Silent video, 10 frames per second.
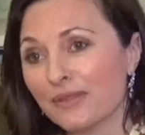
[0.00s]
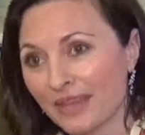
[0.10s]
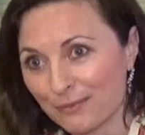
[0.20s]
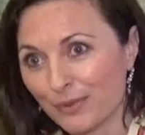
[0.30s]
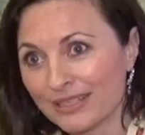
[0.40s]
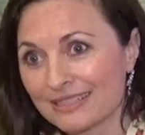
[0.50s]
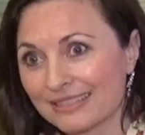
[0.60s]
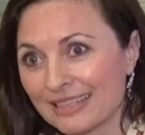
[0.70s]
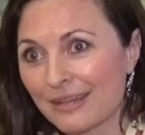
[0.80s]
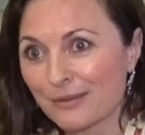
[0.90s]
that I'm
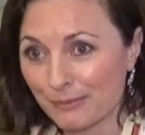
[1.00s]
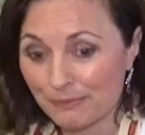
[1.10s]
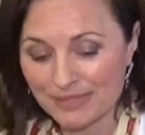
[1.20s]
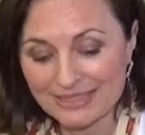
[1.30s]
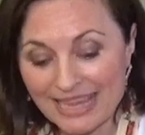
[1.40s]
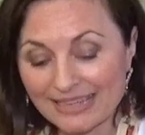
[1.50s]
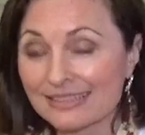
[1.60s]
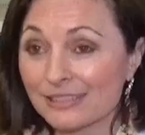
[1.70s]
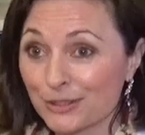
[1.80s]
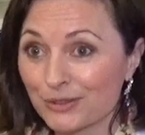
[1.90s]
writing now are
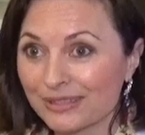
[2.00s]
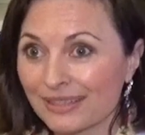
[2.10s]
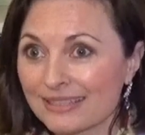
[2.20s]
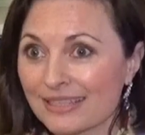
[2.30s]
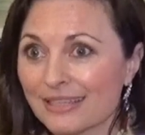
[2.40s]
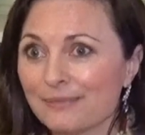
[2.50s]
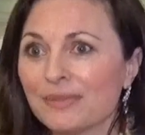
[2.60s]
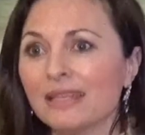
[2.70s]
set during that time.